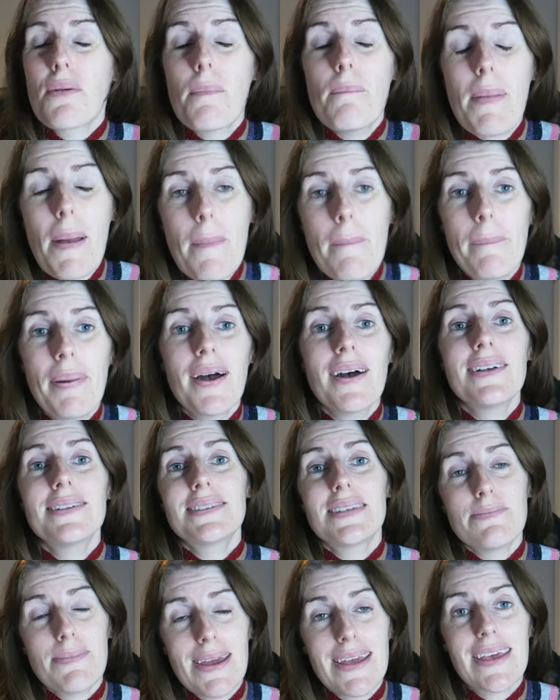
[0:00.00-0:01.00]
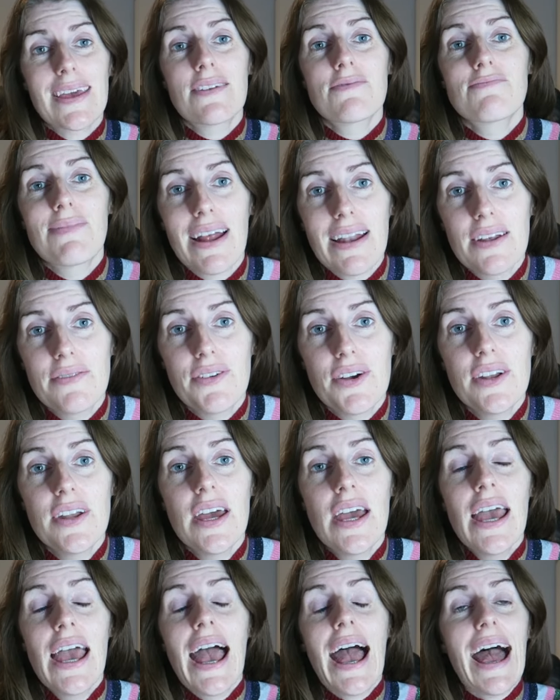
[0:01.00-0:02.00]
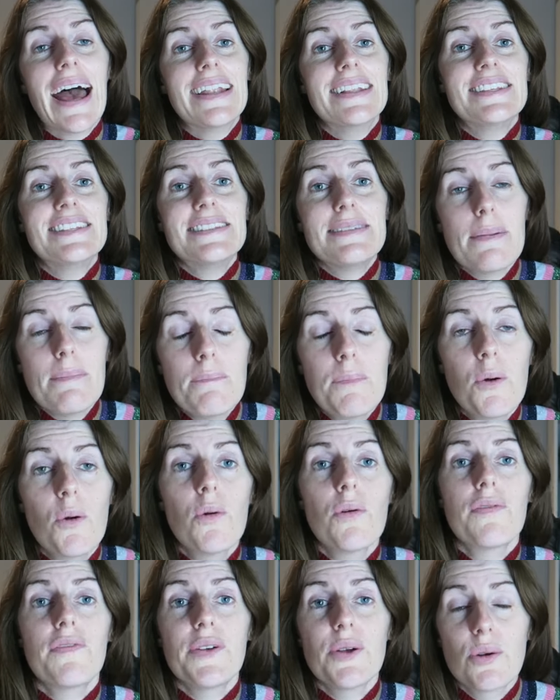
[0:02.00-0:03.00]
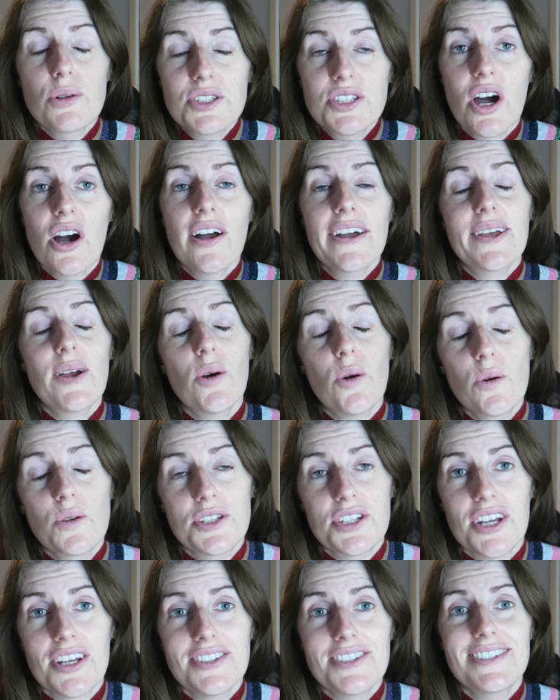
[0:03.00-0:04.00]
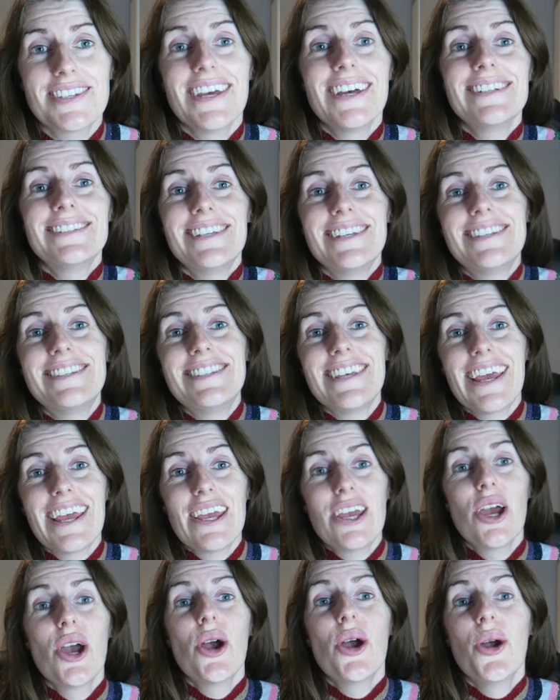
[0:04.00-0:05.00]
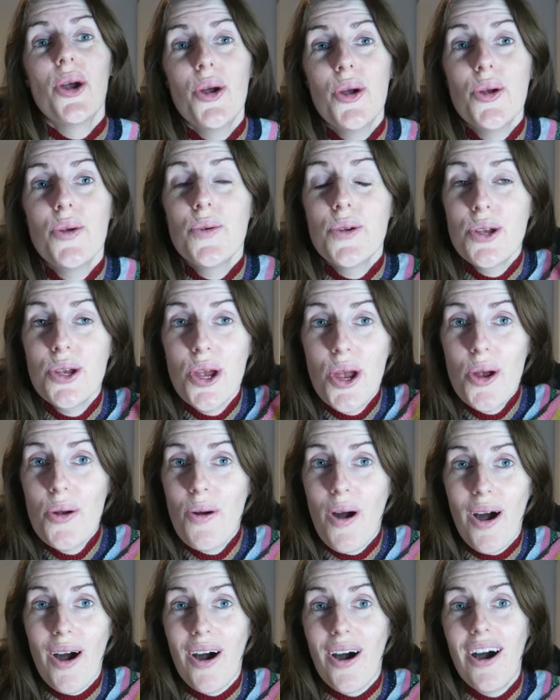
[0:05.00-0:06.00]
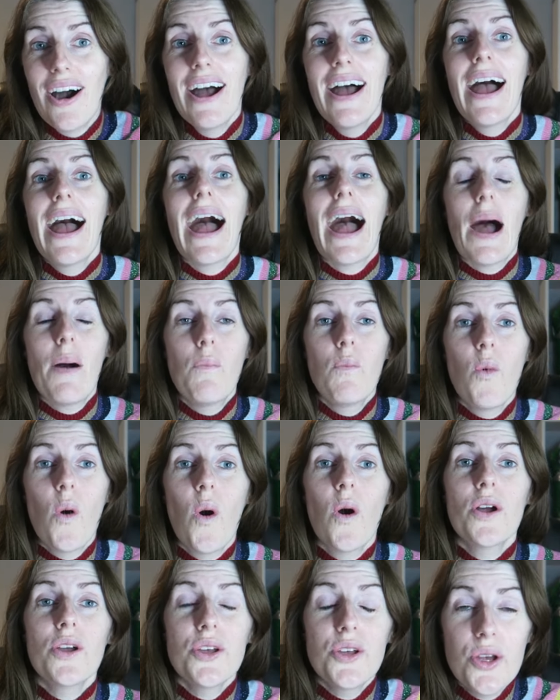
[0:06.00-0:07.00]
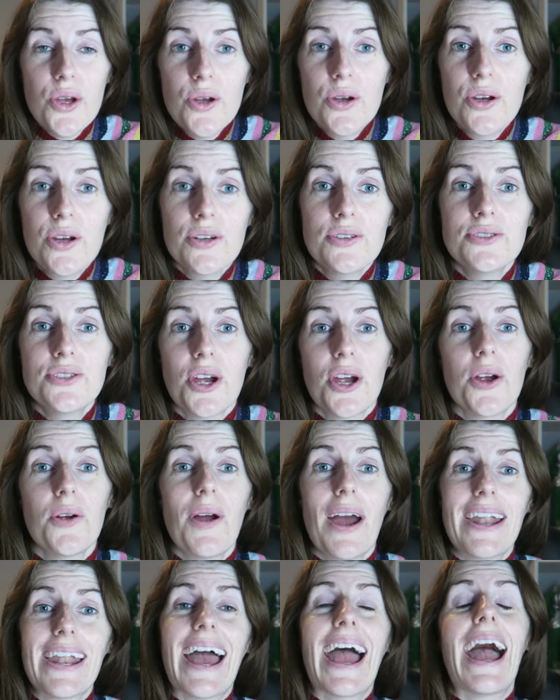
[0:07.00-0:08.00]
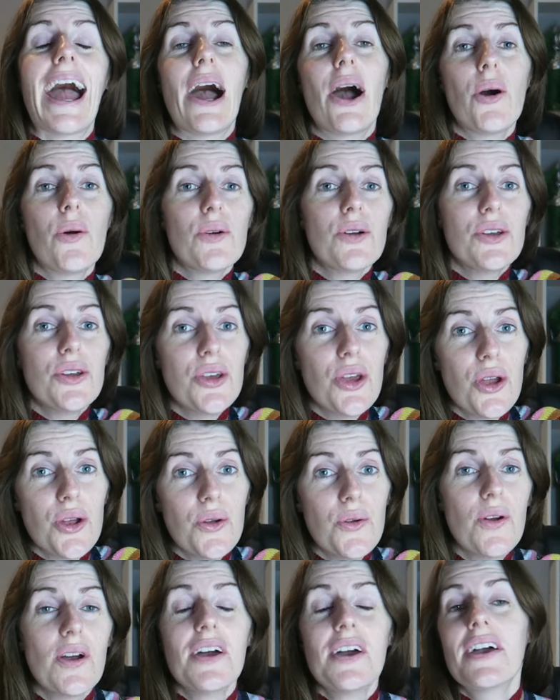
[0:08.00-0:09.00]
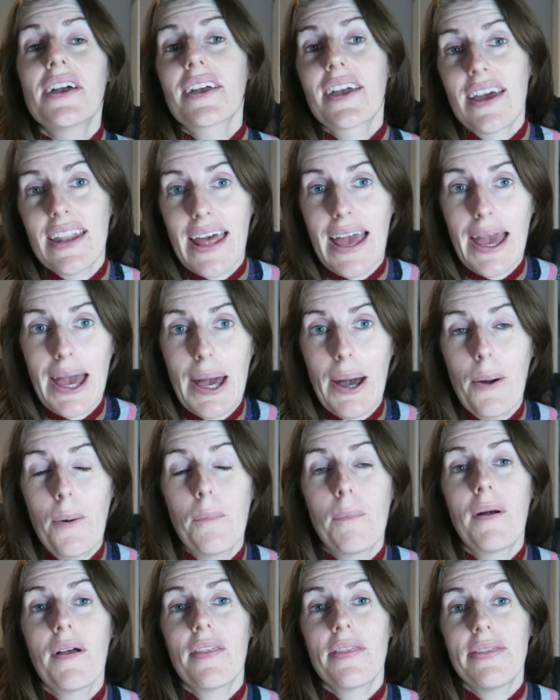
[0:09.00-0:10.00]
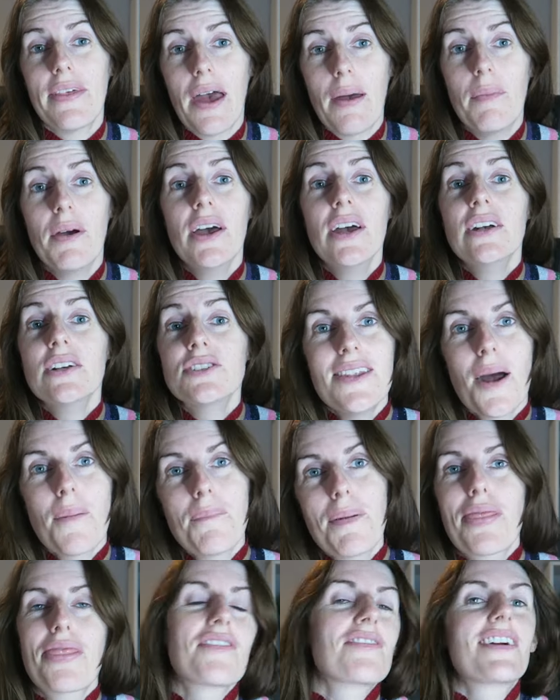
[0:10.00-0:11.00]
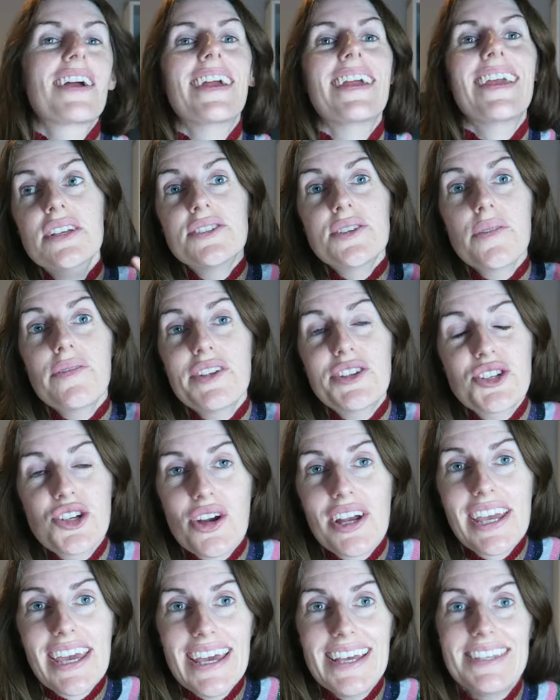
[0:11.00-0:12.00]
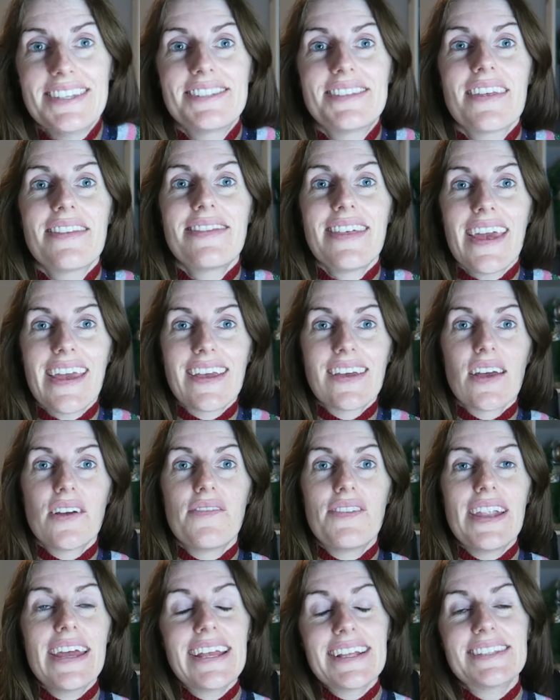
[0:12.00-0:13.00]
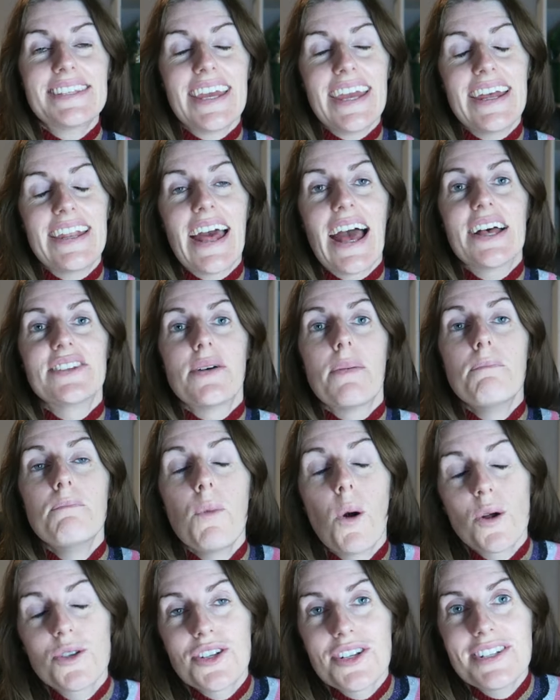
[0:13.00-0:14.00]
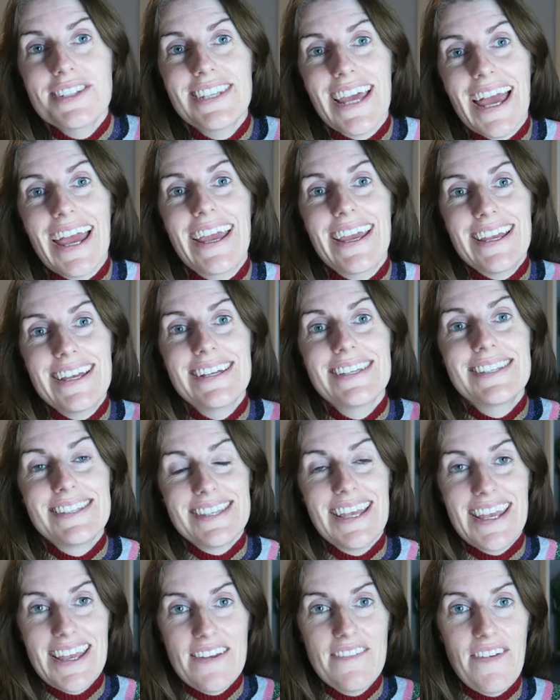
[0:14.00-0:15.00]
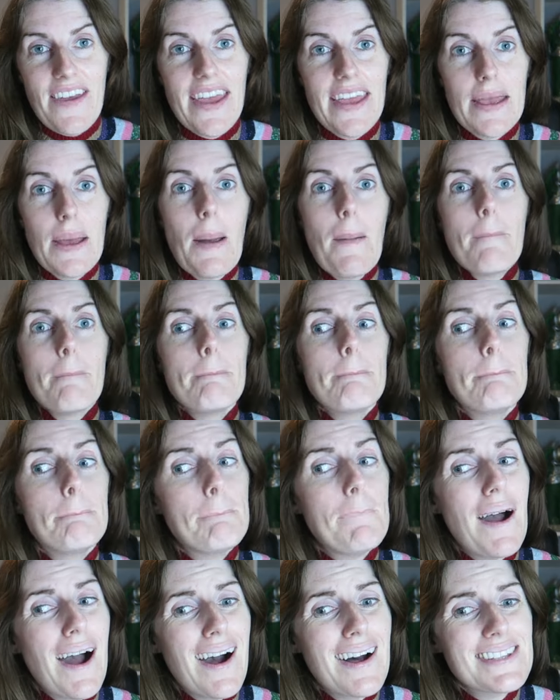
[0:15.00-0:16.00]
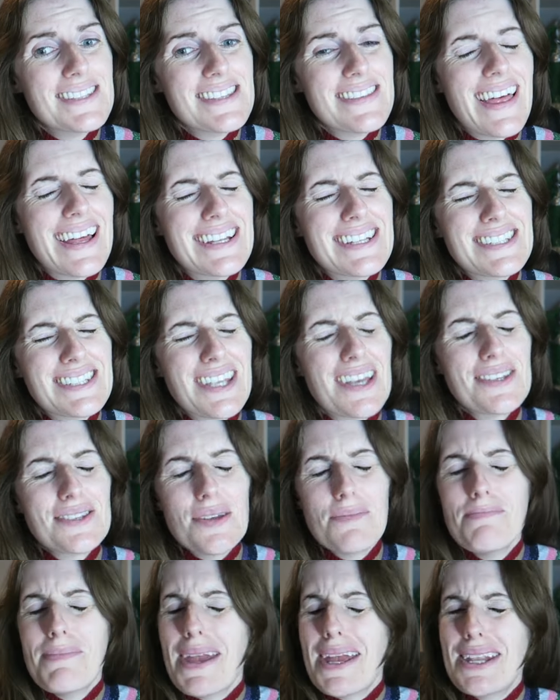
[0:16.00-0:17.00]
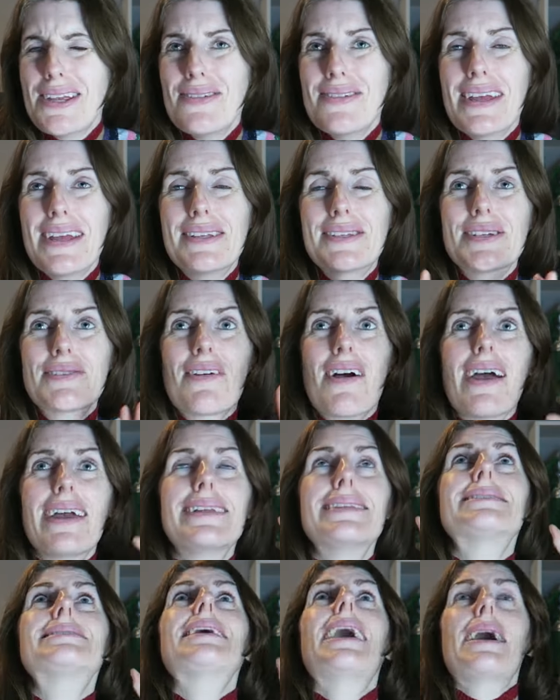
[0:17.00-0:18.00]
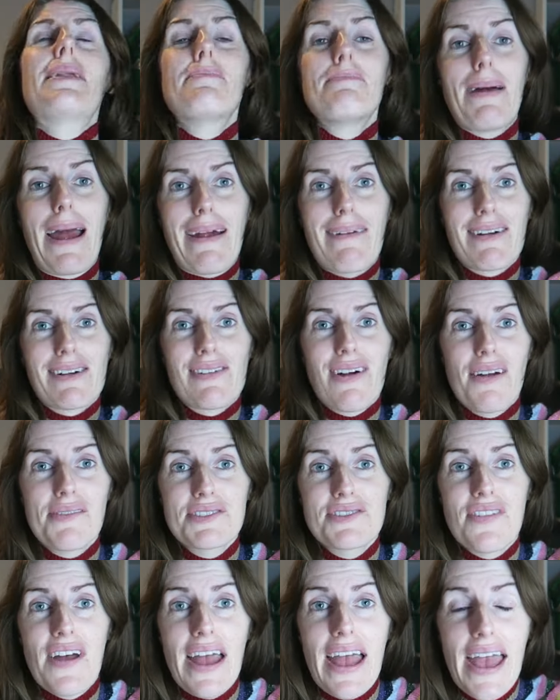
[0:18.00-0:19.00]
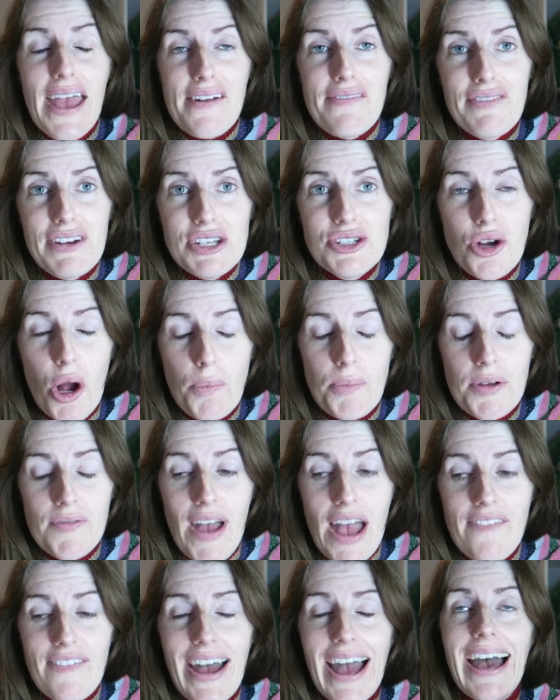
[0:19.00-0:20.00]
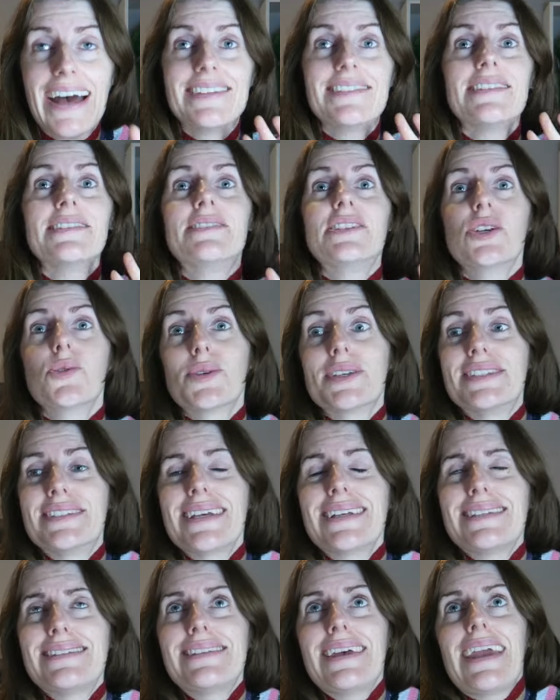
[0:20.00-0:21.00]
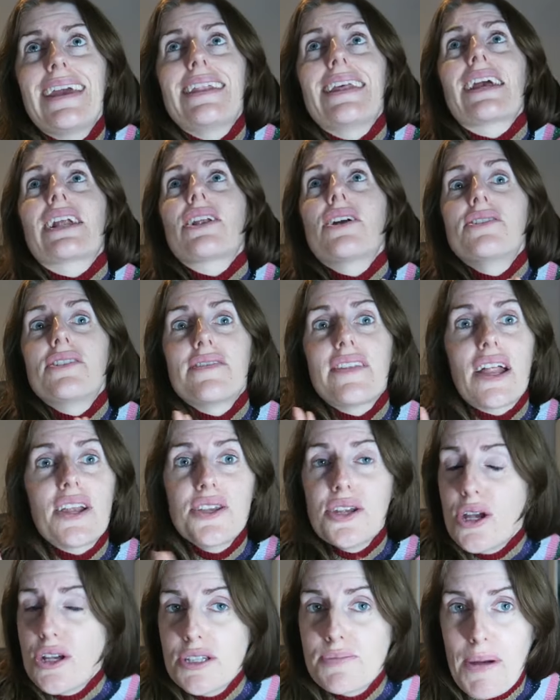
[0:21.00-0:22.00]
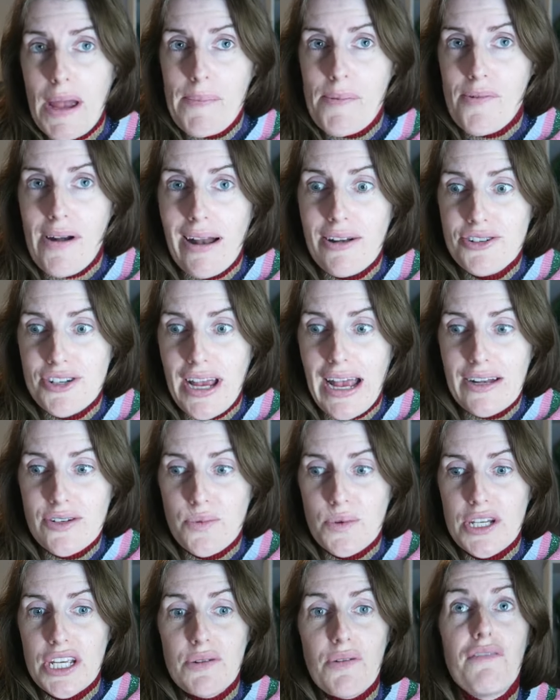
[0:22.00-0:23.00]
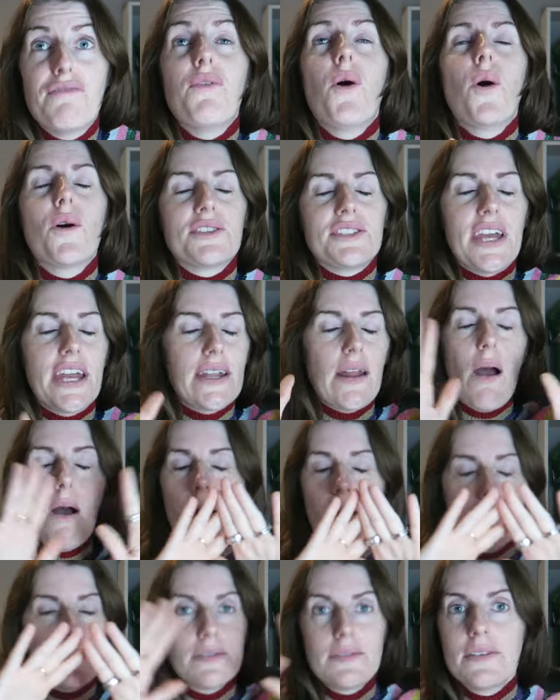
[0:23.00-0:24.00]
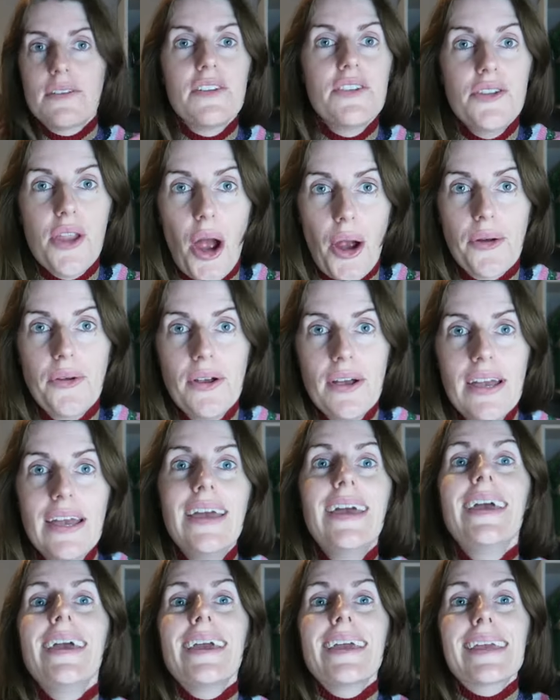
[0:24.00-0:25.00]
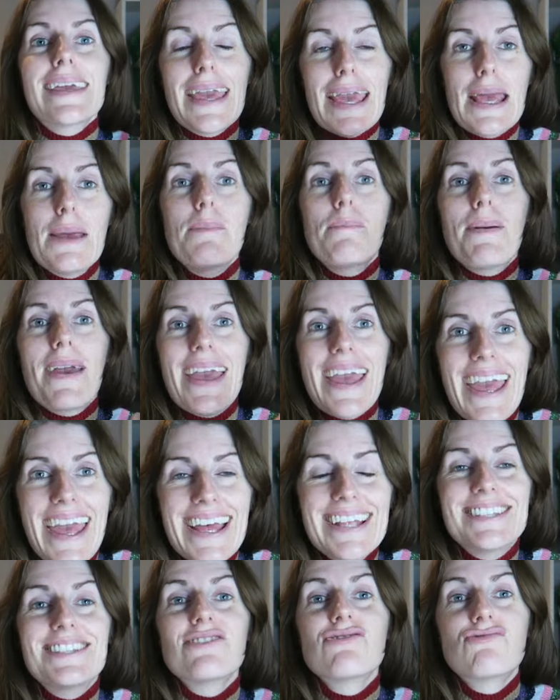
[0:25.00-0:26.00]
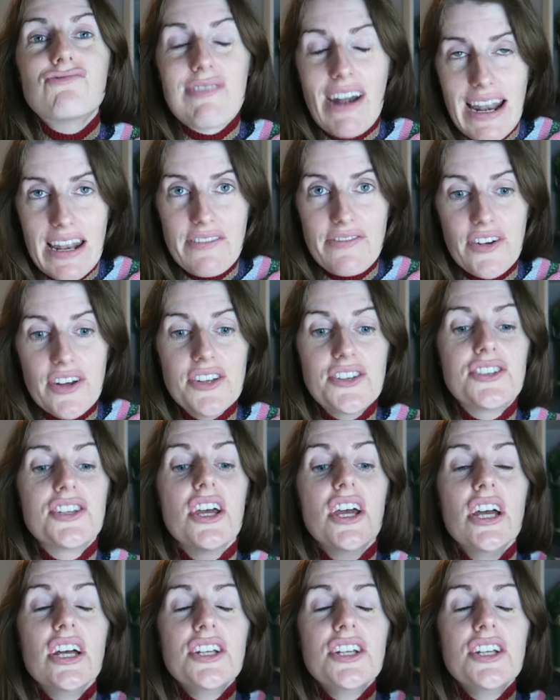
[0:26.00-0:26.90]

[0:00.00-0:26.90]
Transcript: remember to make it relevant and simple for your target audience to see who you are and what you can do and how you can help them. Number 3, so the trick is to think of LinkedIn as a modern day CV. But that doesn't mean you need to write 10 paragraphs for every job you've ever had since you were 16, including that newspaper round you had when you were 14. Oh, no. Keep it relevant.